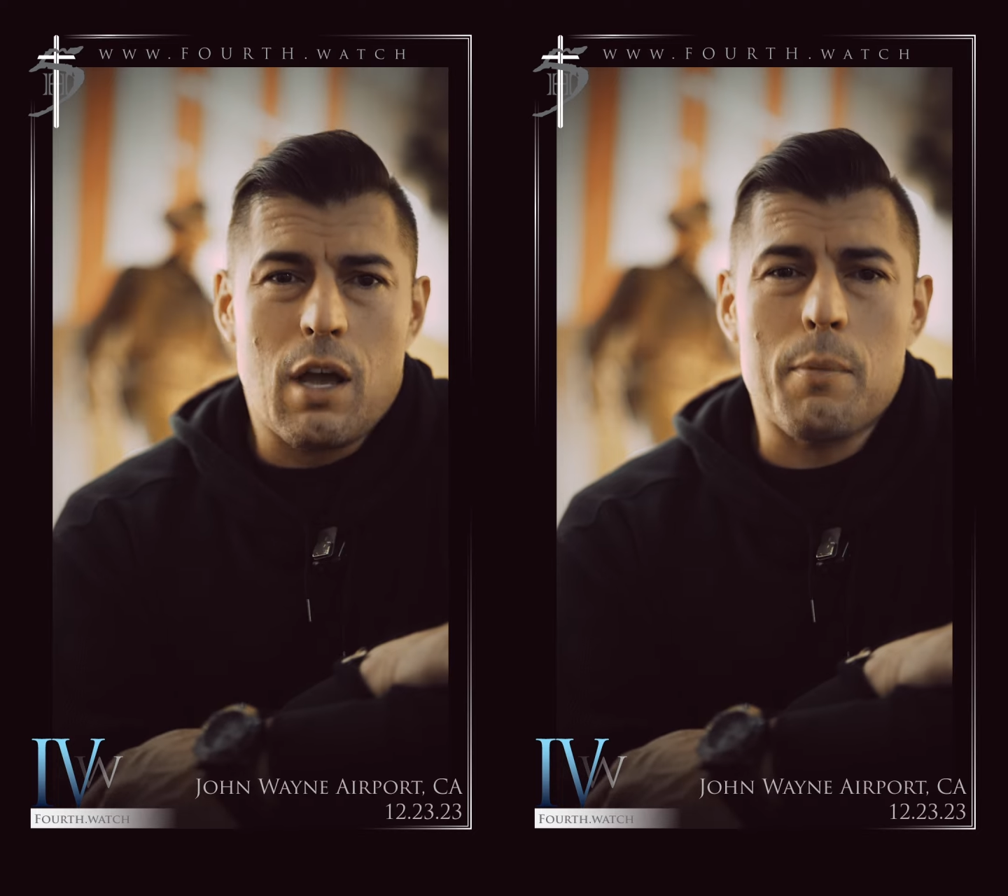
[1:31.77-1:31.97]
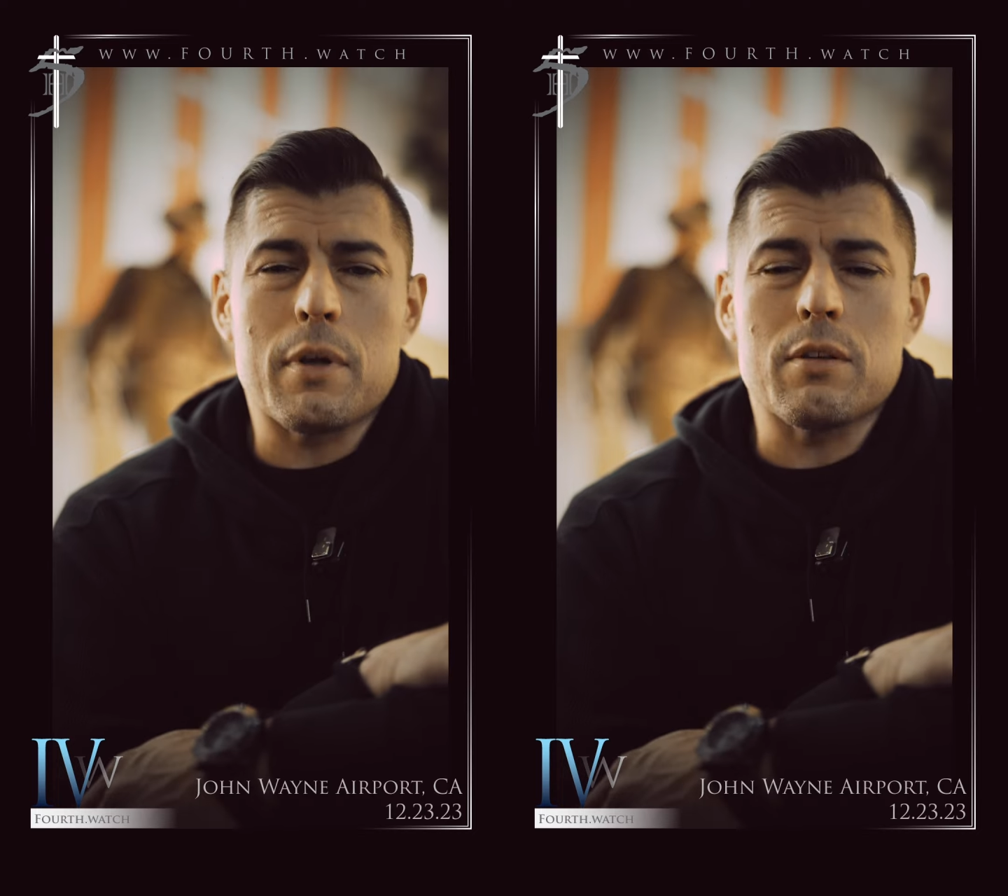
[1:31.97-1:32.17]

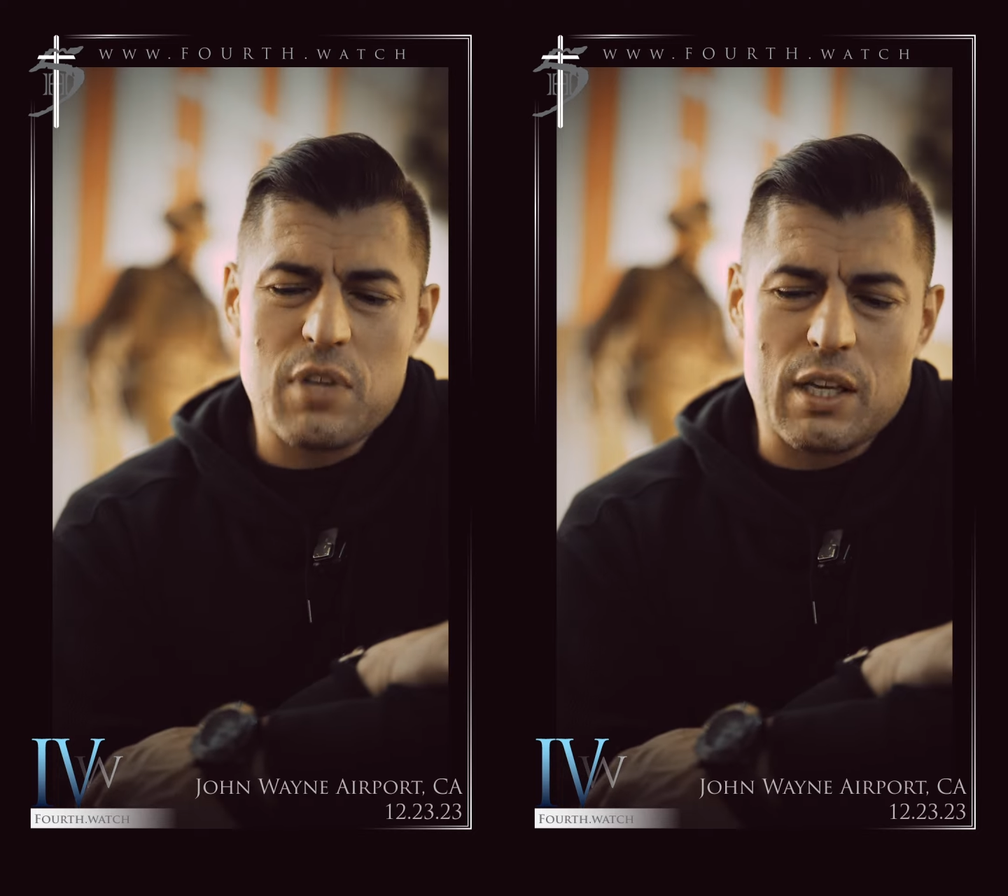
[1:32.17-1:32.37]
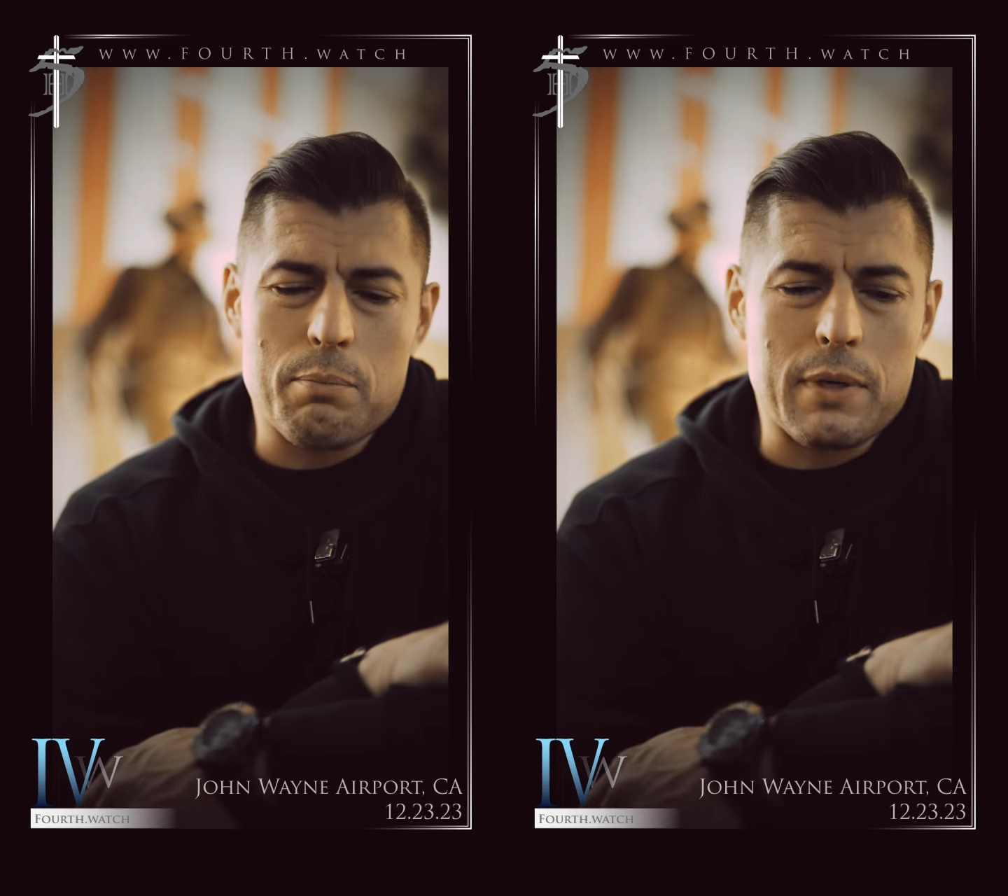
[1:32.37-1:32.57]
How about you
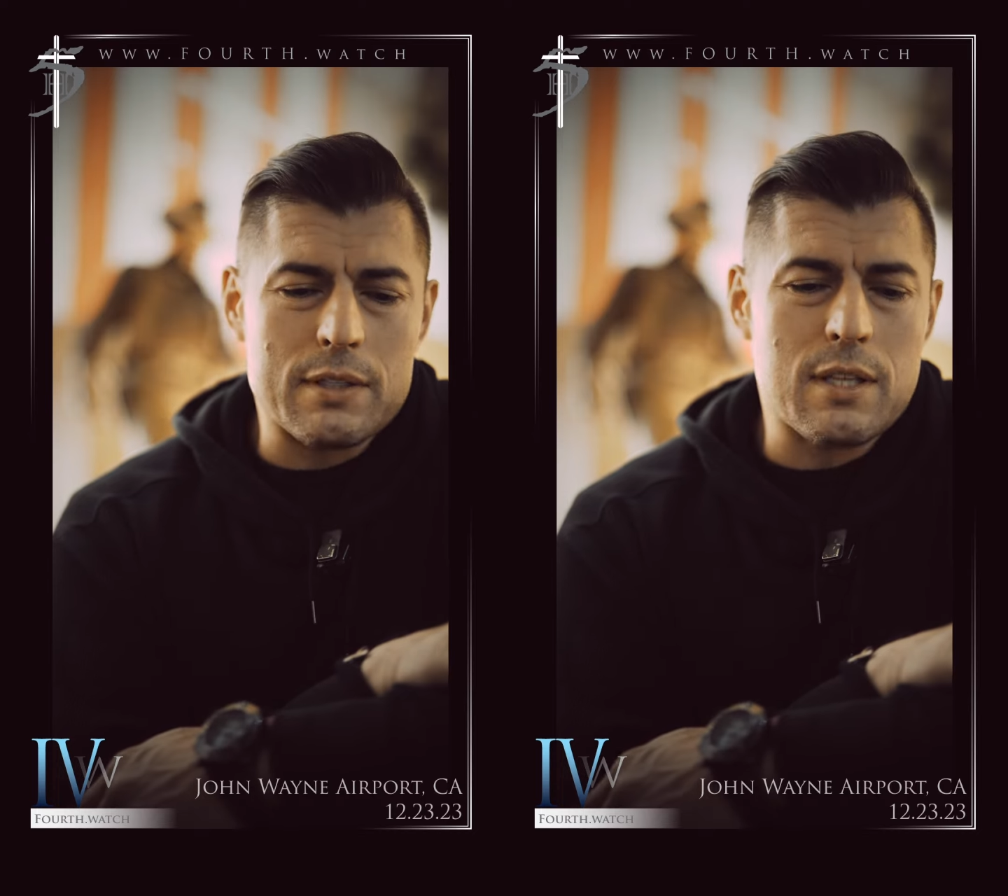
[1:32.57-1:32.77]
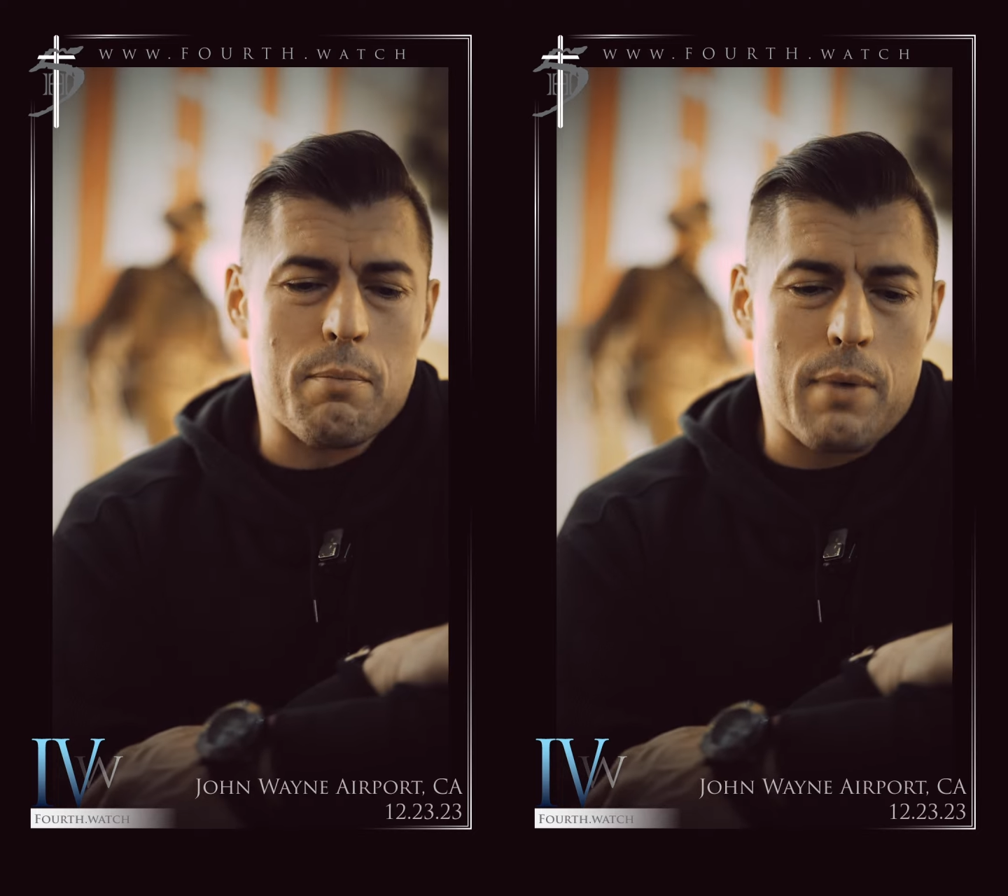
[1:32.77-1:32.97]
take a big
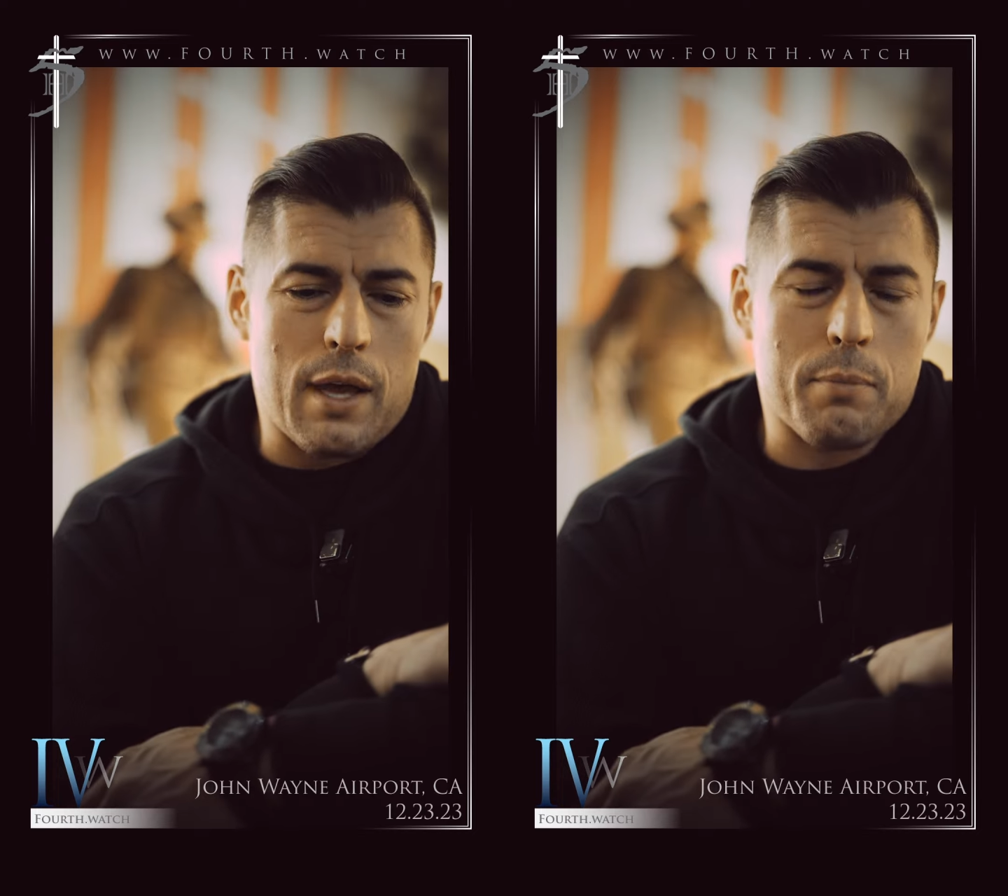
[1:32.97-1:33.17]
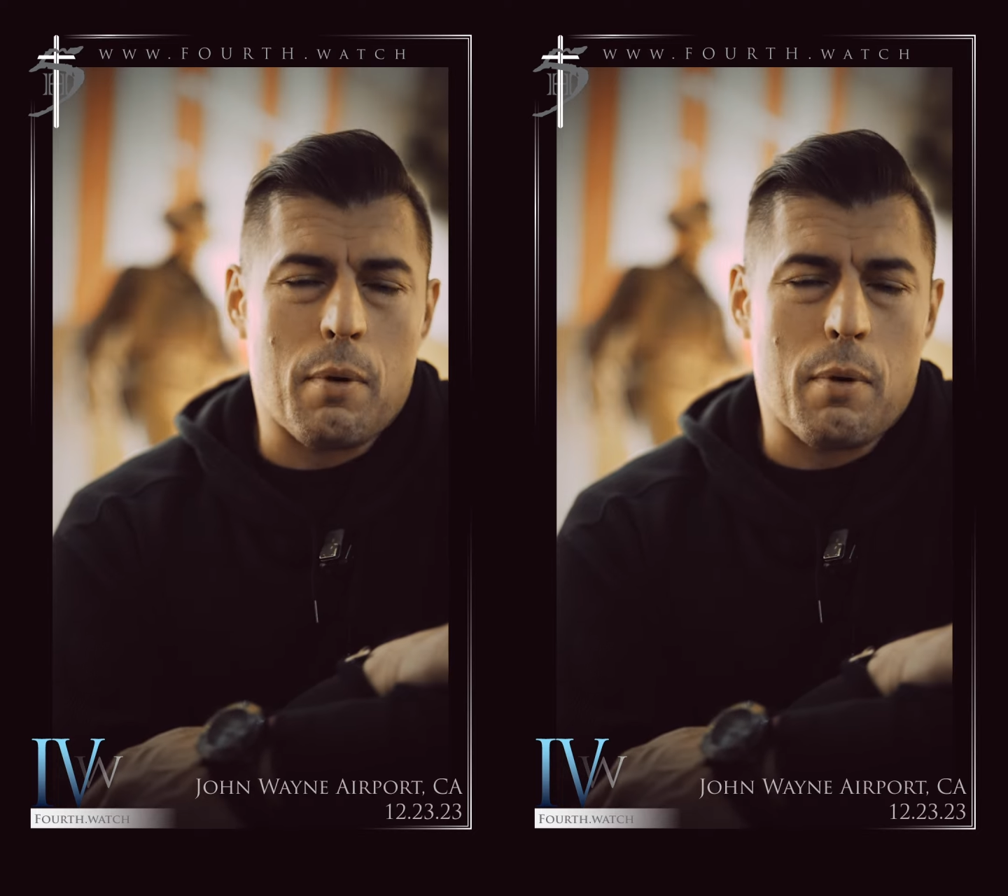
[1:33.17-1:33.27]
step back,